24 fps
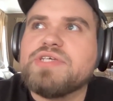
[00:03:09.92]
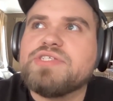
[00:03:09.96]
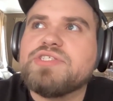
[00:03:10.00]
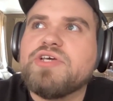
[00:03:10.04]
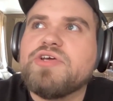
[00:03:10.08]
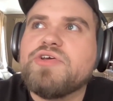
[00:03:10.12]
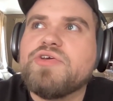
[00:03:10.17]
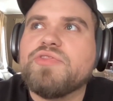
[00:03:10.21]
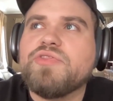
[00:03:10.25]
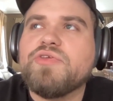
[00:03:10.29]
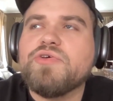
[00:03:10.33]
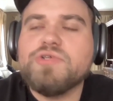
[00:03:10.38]
man,
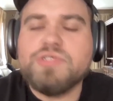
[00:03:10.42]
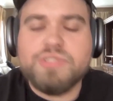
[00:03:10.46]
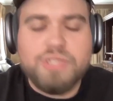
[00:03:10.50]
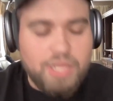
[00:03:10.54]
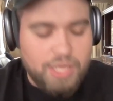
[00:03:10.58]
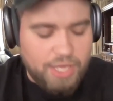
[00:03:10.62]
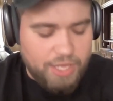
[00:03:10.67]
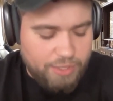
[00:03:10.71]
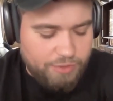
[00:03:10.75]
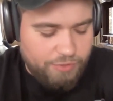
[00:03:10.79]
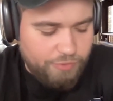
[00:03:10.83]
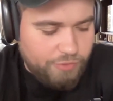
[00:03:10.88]
because
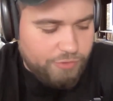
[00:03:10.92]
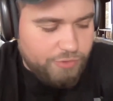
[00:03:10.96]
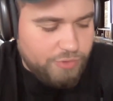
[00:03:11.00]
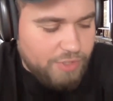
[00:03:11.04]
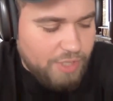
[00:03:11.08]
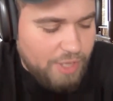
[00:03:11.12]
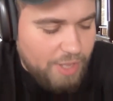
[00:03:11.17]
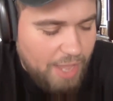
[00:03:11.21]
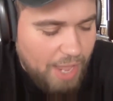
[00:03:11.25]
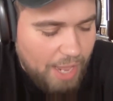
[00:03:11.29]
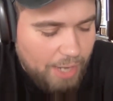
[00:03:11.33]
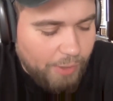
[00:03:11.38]
there's I
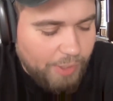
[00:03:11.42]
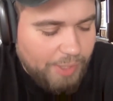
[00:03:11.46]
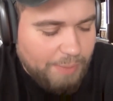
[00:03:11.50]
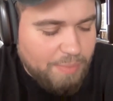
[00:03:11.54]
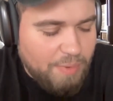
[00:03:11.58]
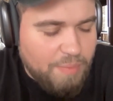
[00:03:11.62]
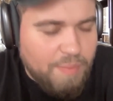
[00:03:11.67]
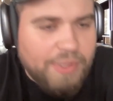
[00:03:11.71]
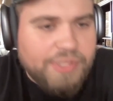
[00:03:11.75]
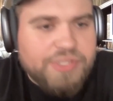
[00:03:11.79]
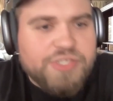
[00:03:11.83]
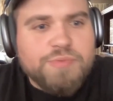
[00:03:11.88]

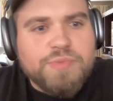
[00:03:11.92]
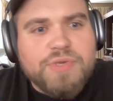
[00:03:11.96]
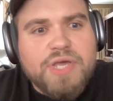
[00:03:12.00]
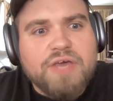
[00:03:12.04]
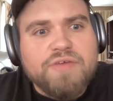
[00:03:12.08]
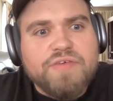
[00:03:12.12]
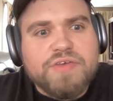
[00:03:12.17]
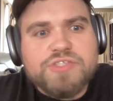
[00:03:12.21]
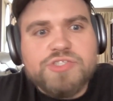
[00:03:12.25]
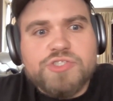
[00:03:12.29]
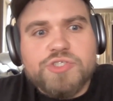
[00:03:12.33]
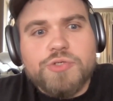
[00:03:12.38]
look at
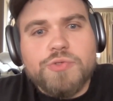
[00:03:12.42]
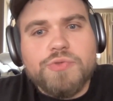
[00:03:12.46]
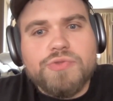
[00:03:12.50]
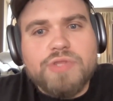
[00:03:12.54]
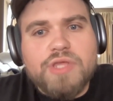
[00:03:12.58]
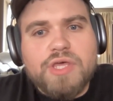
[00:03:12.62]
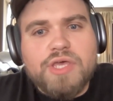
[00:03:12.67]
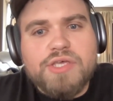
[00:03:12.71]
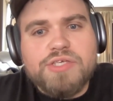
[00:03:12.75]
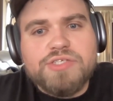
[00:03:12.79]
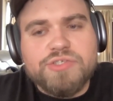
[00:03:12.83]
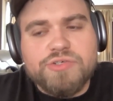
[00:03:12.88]
momentum kind of as
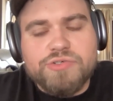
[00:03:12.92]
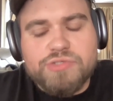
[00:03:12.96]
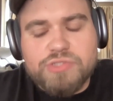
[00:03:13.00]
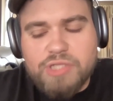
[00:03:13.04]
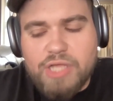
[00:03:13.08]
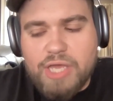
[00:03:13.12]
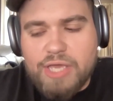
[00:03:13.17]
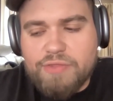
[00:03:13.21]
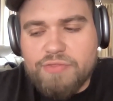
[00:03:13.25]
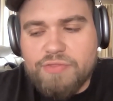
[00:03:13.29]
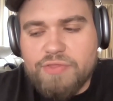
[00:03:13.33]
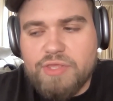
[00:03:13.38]
two
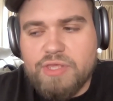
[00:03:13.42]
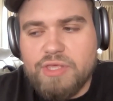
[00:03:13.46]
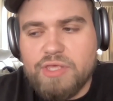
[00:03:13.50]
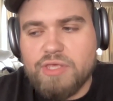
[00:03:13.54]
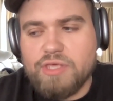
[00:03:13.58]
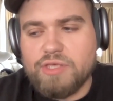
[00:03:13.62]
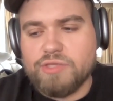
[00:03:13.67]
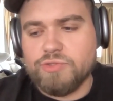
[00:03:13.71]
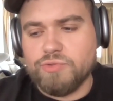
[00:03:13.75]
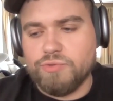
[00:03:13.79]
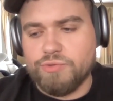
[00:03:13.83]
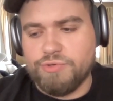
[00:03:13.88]
things. There's like
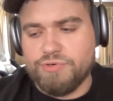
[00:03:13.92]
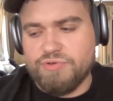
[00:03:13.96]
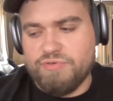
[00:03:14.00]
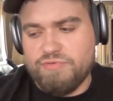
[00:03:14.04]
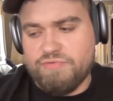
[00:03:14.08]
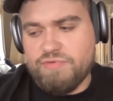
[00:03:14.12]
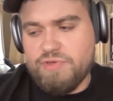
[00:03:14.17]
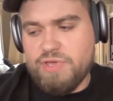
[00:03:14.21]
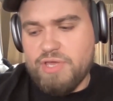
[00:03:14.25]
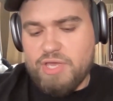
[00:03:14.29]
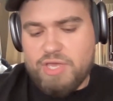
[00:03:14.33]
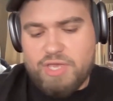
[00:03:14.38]
the
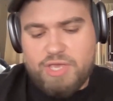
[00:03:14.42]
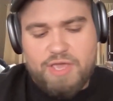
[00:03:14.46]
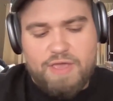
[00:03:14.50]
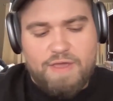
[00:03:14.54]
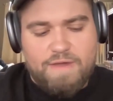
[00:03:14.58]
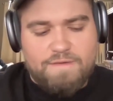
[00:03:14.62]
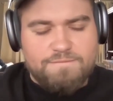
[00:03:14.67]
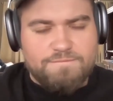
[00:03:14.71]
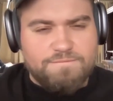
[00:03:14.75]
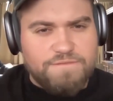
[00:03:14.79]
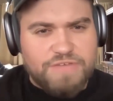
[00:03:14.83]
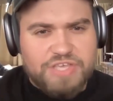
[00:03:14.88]
sort of
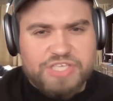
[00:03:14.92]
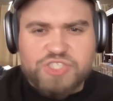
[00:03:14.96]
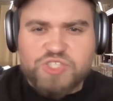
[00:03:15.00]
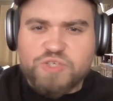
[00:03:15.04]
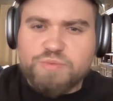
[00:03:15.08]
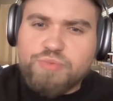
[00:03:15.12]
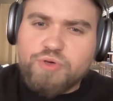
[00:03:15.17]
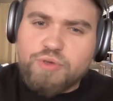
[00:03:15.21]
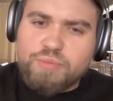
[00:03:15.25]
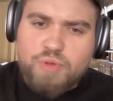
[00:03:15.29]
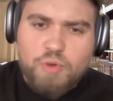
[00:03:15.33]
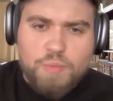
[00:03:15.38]

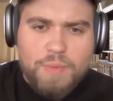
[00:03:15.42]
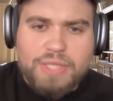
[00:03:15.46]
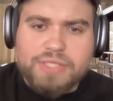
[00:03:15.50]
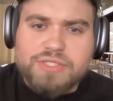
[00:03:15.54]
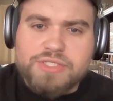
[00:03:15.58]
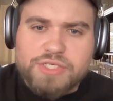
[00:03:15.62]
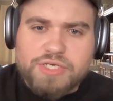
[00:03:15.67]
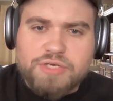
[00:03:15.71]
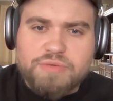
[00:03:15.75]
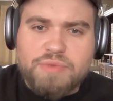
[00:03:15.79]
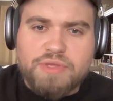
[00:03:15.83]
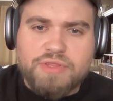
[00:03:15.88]
visible
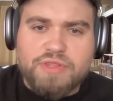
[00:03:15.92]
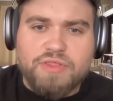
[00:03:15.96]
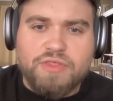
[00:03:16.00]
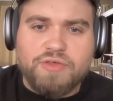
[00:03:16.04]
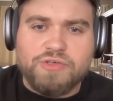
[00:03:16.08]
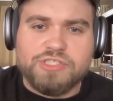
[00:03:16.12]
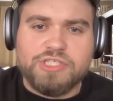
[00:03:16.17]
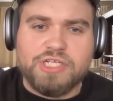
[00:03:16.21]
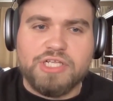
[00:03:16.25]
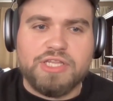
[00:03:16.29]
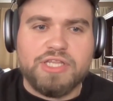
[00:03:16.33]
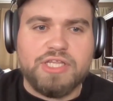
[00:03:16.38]
momentum,
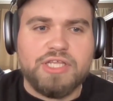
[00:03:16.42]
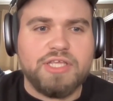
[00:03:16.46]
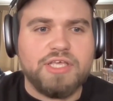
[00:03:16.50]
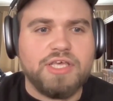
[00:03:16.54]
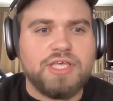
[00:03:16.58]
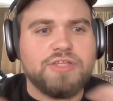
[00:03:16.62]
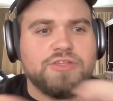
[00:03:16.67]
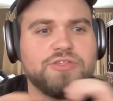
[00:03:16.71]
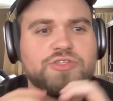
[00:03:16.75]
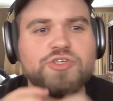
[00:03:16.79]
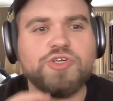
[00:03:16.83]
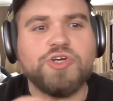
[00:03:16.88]
and then there's like
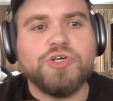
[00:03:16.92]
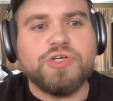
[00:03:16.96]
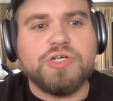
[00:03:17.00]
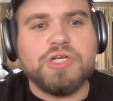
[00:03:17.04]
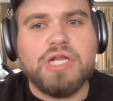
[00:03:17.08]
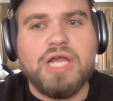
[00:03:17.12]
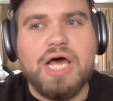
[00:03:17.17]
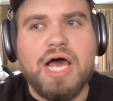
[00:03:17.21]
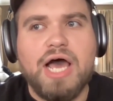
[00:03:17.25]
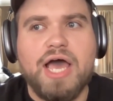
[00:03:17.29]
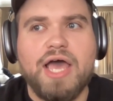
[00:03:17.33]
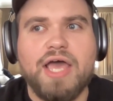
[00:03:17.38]
the
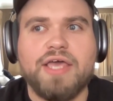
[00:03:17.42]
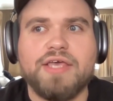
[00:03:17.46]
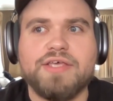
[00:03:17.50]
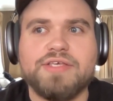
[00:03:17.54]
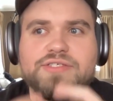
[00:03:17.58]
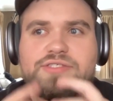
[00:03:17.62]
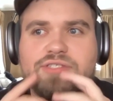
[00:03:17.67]
internal